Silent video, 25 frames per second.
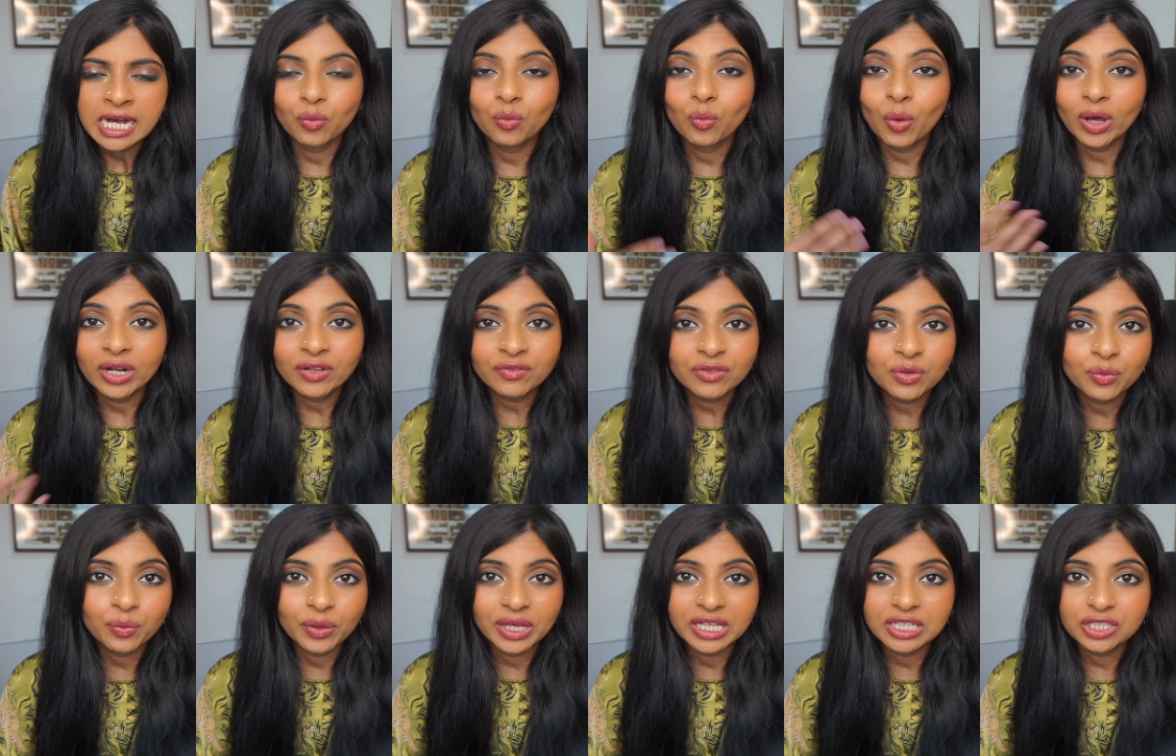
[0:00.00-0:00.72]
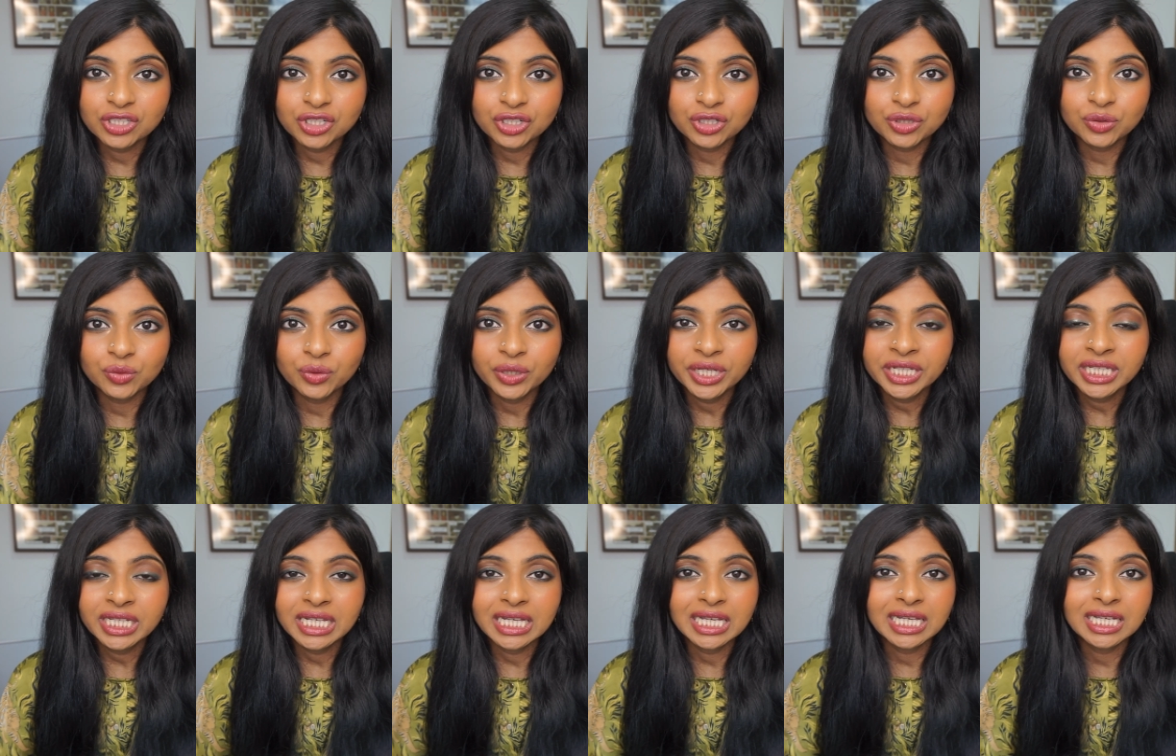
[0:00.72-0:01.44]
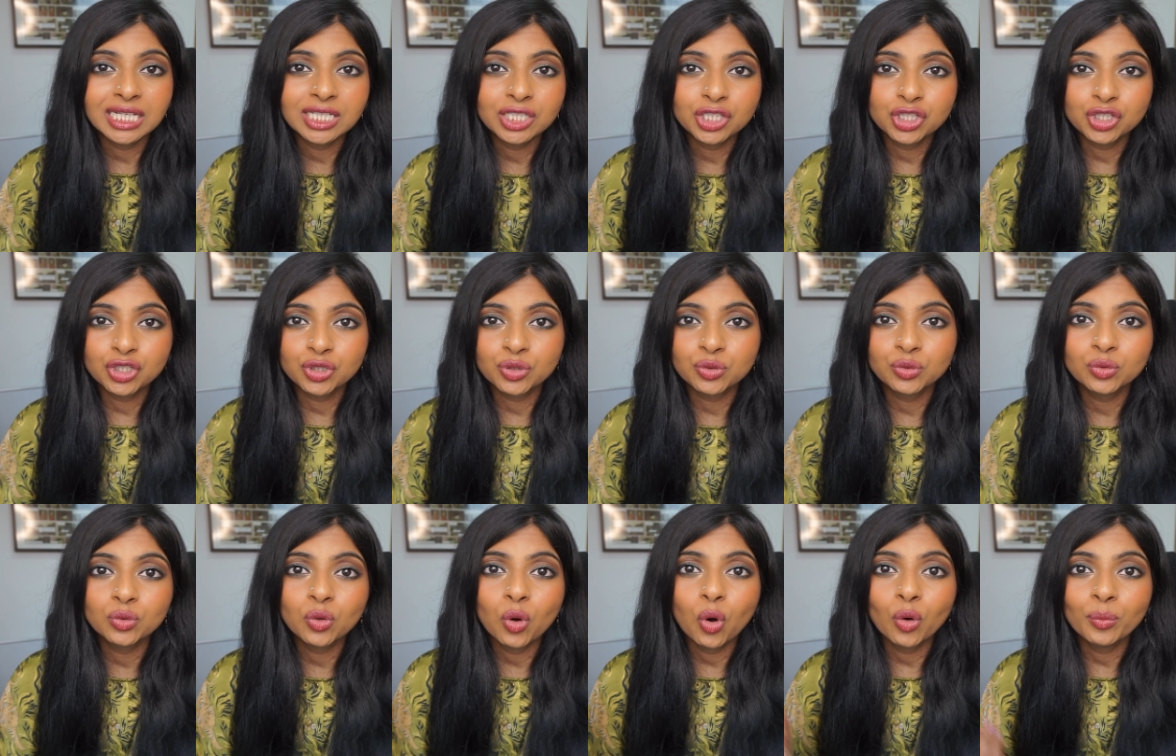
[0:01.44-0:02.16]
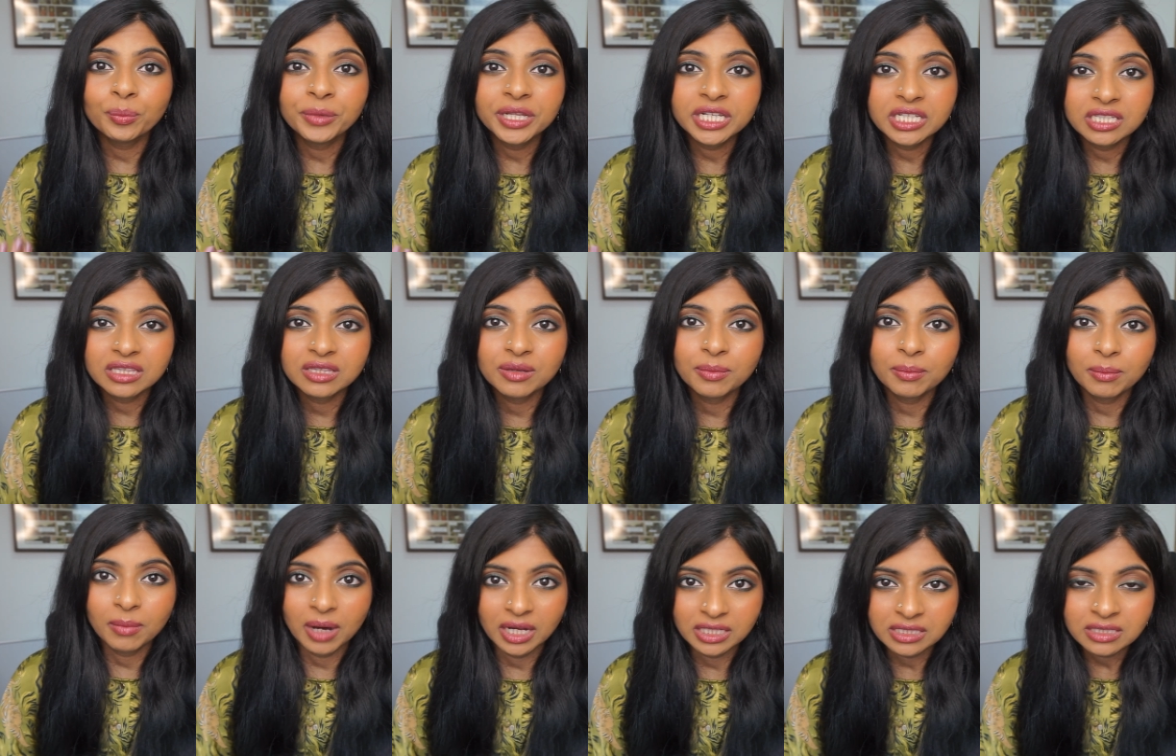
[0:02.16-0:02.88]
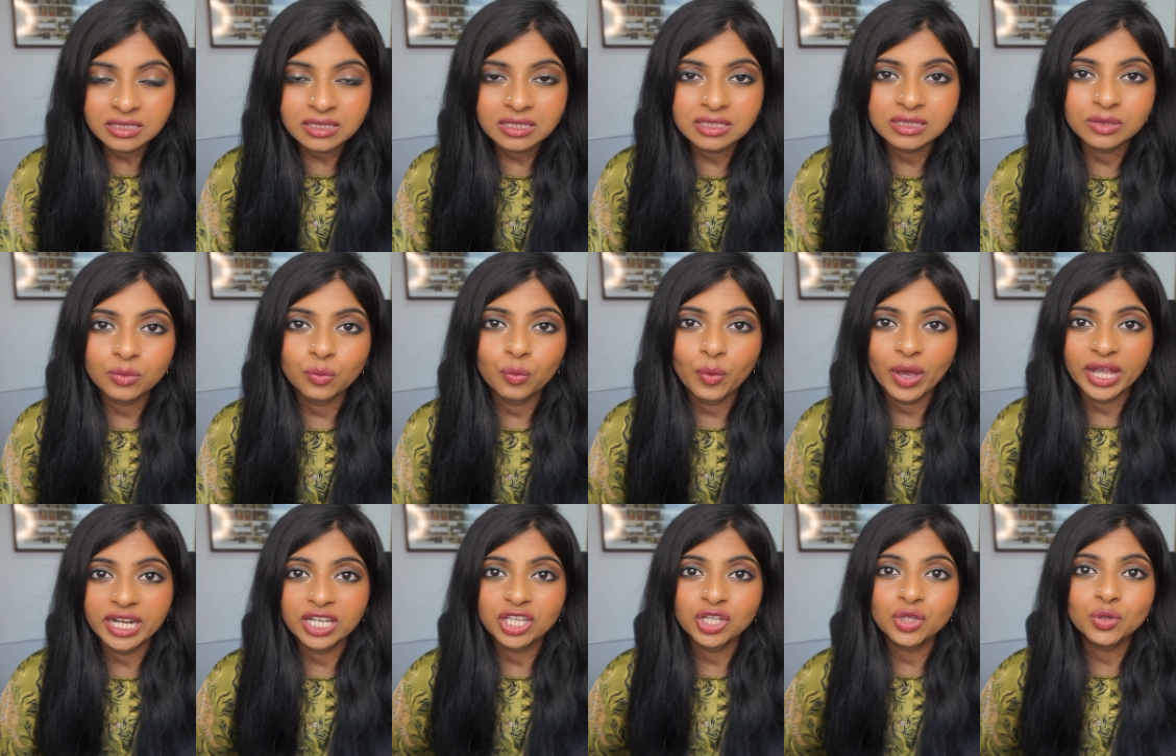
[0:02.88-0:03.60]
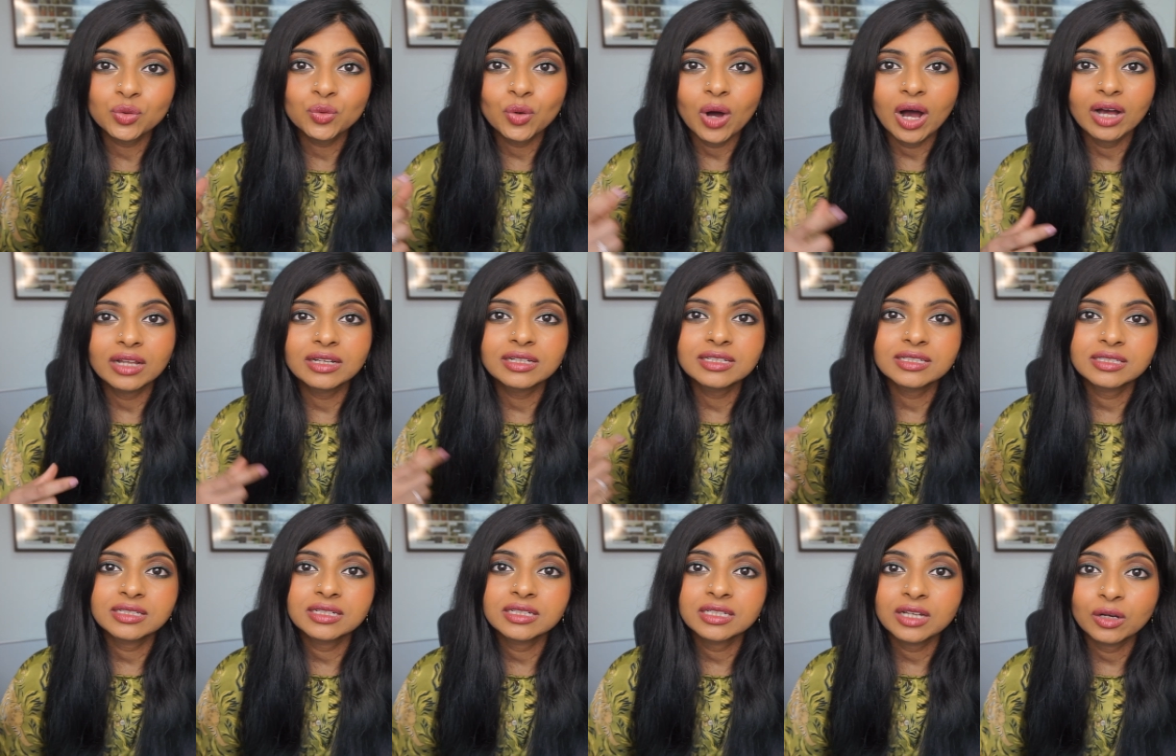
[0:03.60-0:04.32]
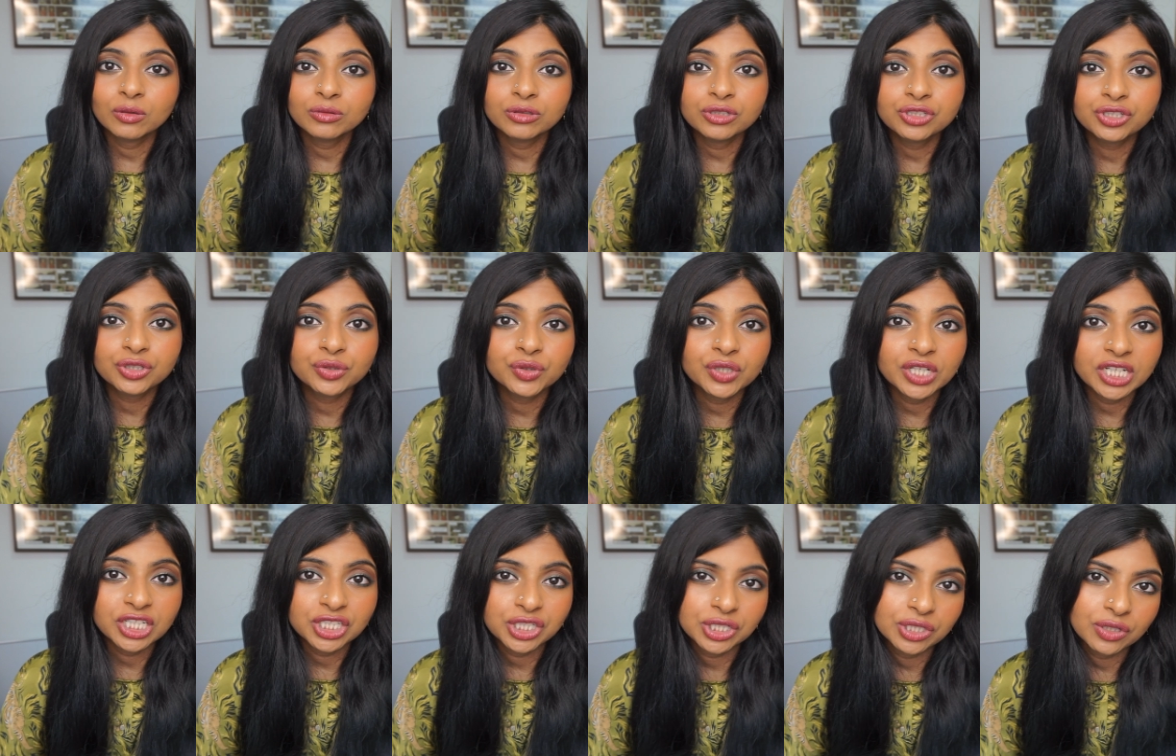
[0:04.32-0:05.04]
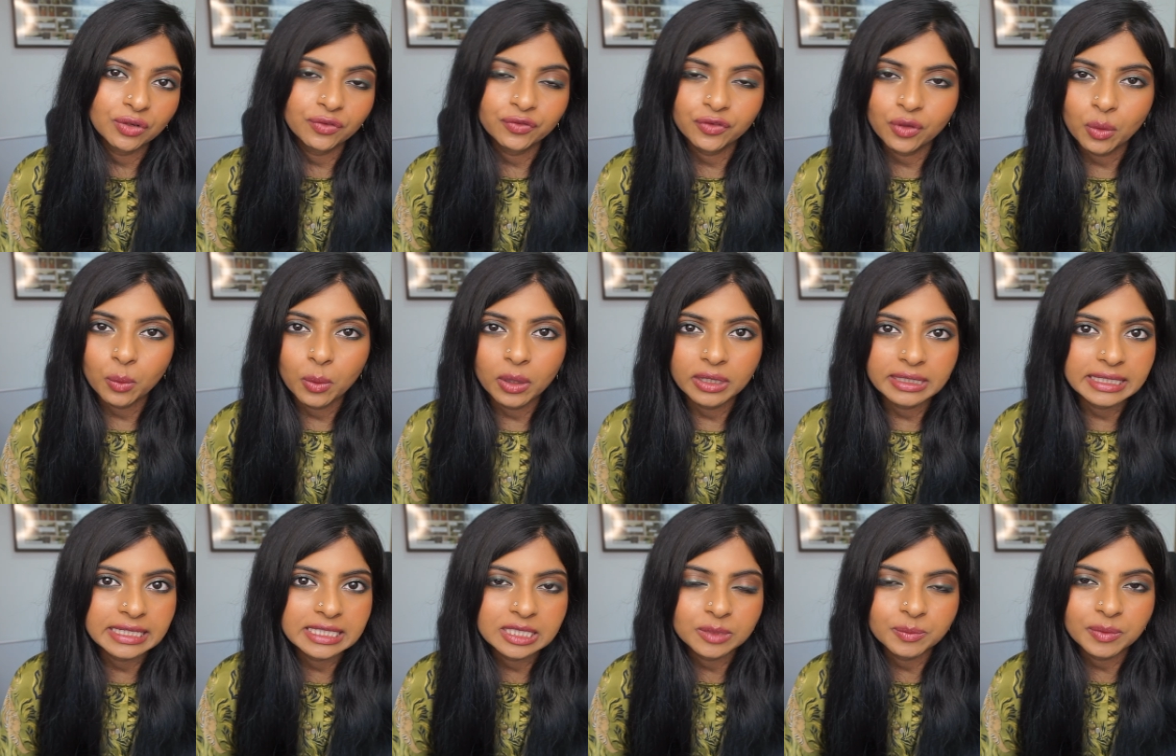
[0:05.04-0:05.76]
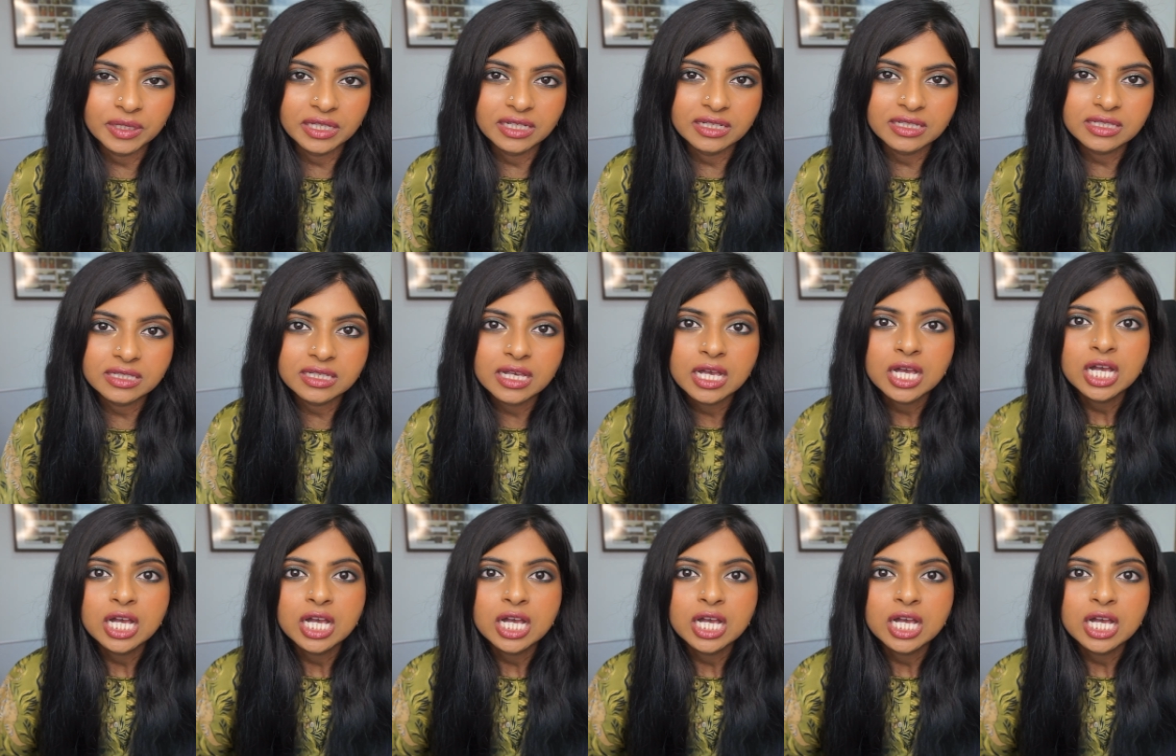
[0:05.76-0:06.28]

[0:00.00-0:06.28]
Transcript: One of the ways to do it is to omit the months when you are listing down the duration of your work experience.